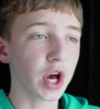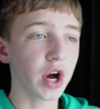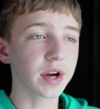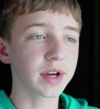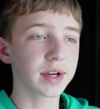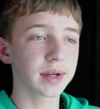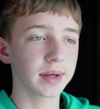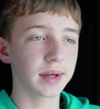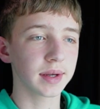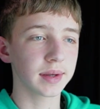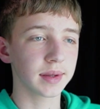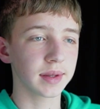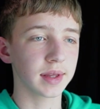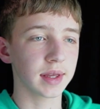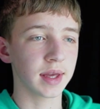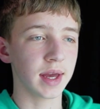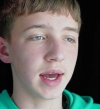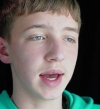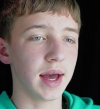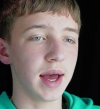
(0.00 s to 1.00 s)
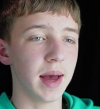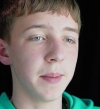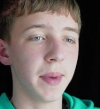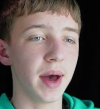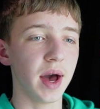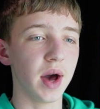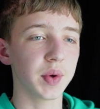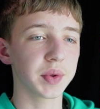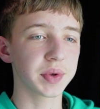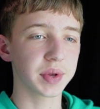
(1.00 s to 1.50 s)
to talk
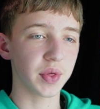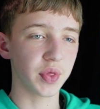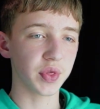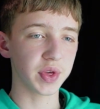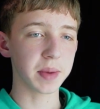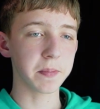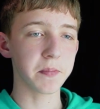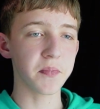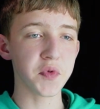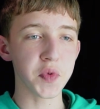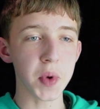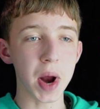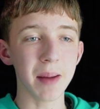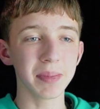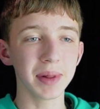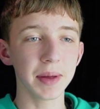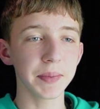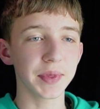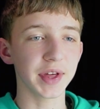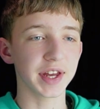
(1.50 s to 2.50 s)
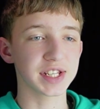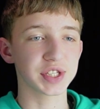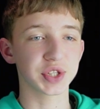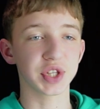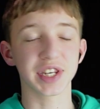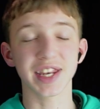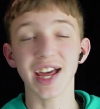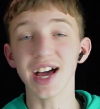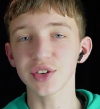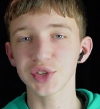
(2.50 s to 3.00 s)
about the problem that is
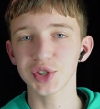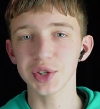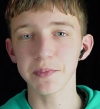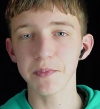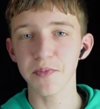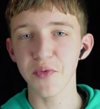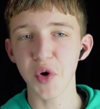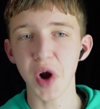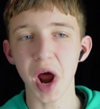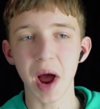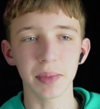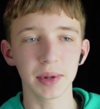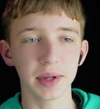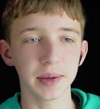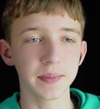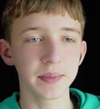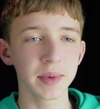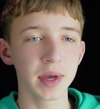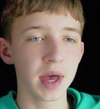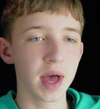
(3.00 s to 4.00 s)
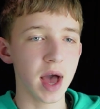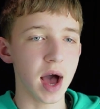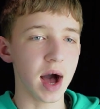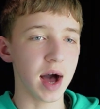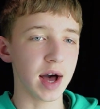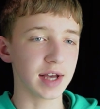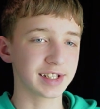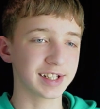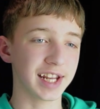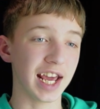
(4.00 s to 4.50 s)
the dungeon problem
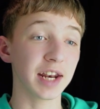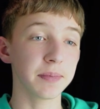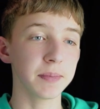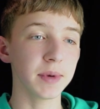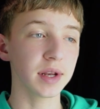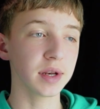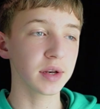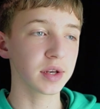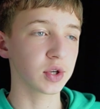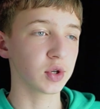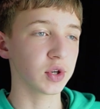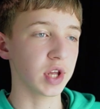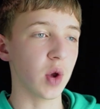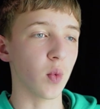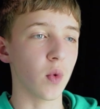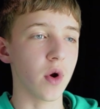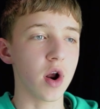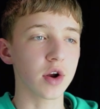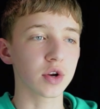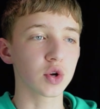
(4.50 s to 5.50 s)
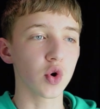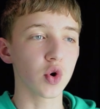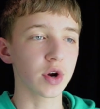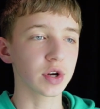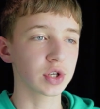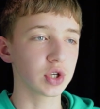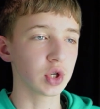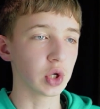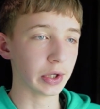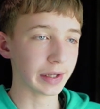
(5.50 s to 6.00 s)
statement. Today we are
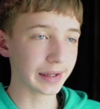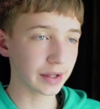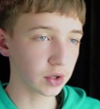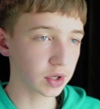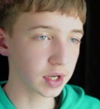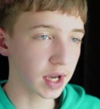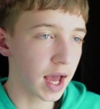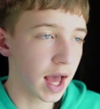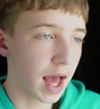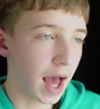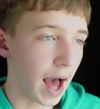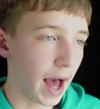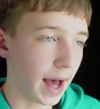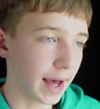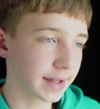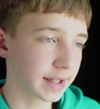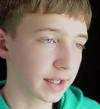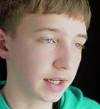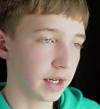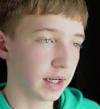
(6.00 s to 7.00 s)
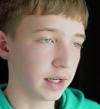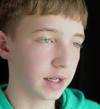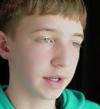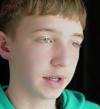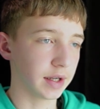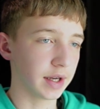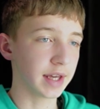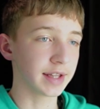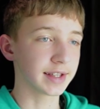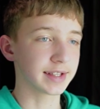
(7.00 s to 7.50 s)
going to look at
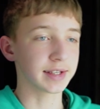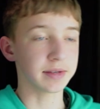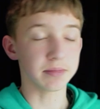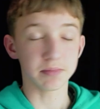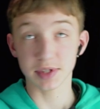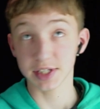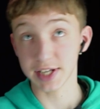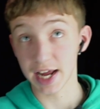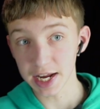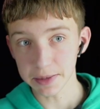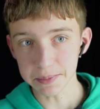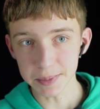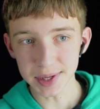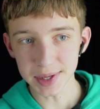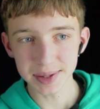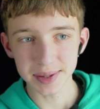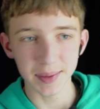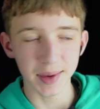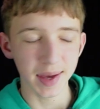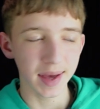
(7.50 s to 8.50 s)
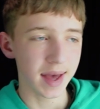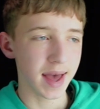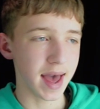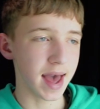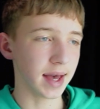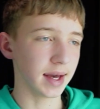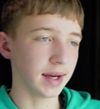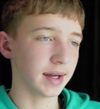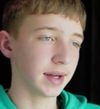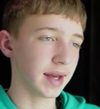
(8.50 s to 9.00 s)
its statement
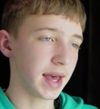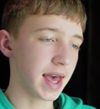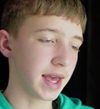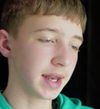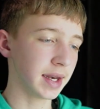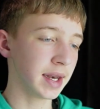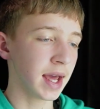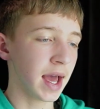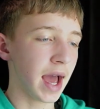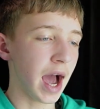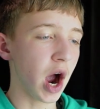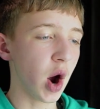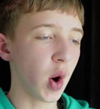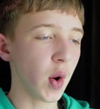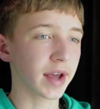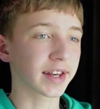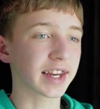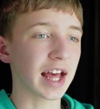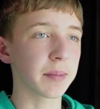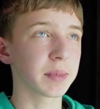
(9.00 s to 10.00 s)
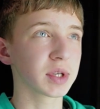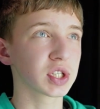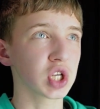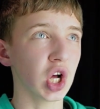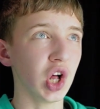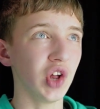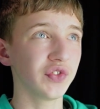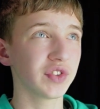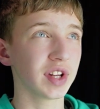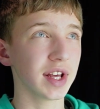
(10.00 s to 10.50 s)
and how it can be
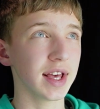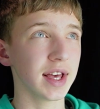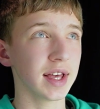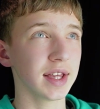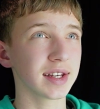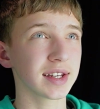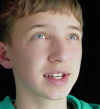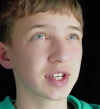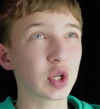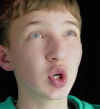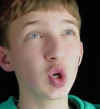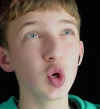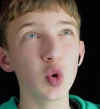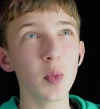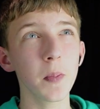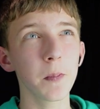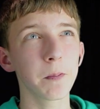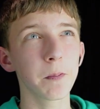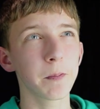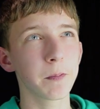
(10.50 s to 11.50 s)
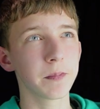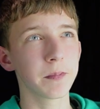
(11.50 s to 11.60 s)
solved in two